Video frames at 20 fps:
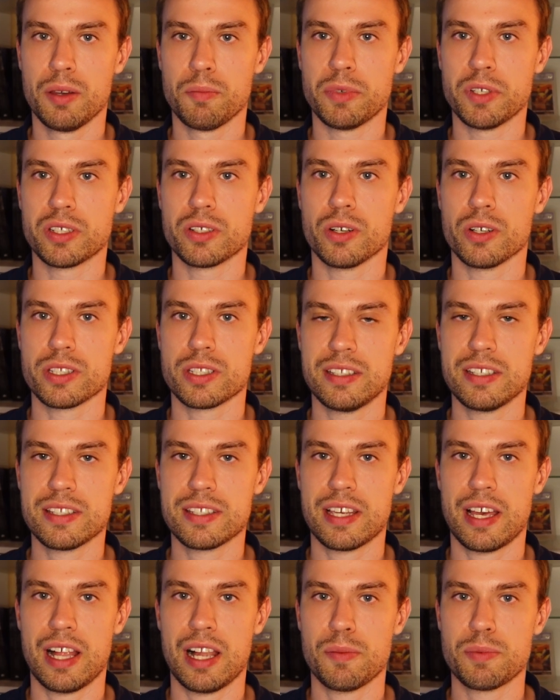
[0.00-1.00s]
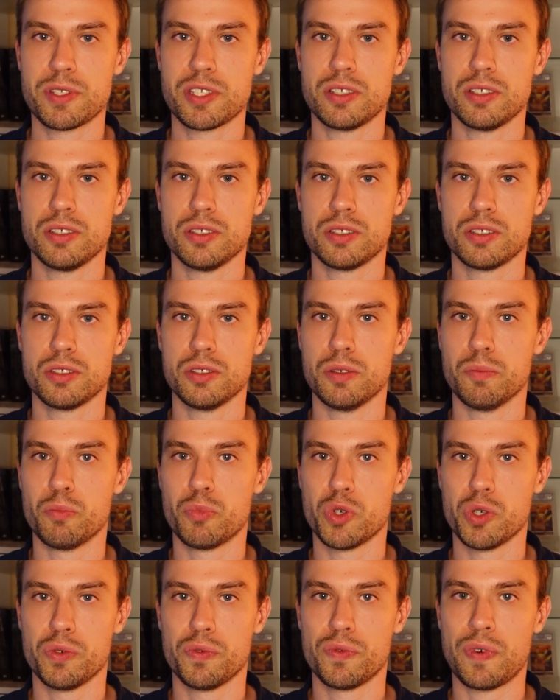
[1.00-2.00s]
because this helps you to
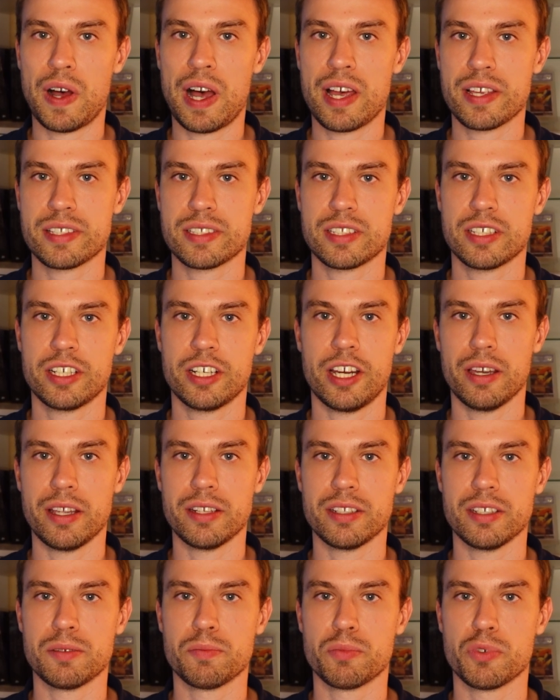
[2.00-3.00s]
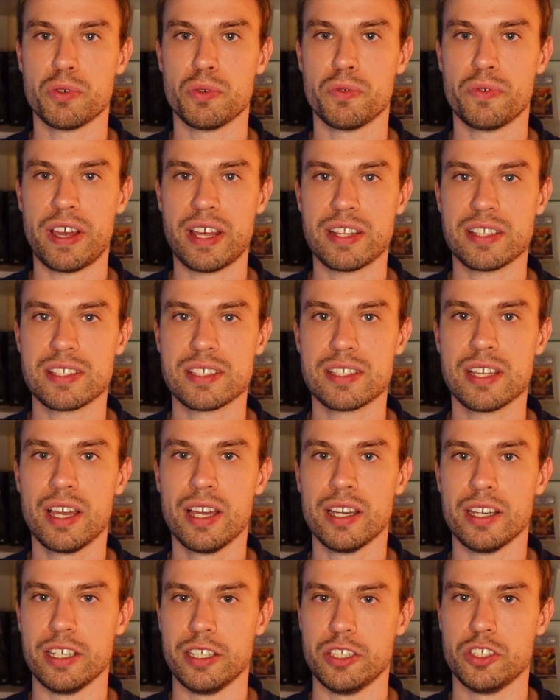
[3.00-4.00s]
improve faster and it prevents
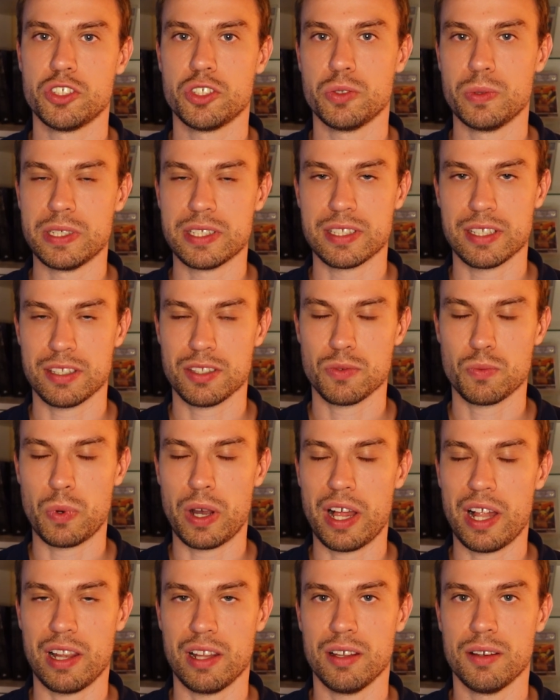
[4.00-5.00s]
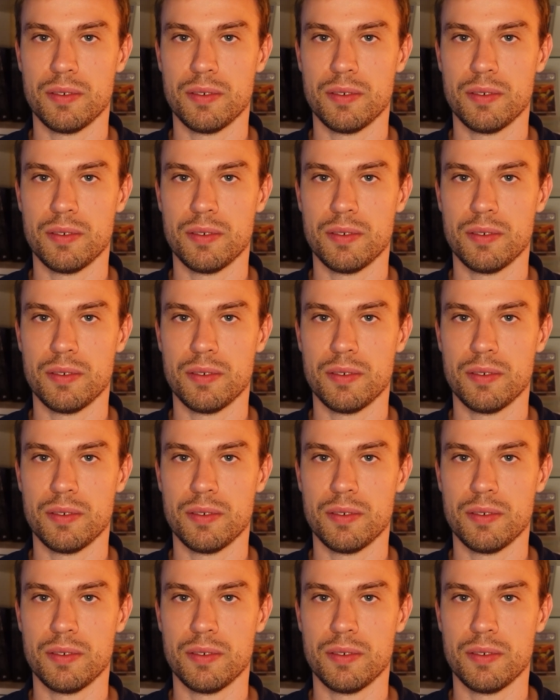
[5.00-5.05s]
injuries as well.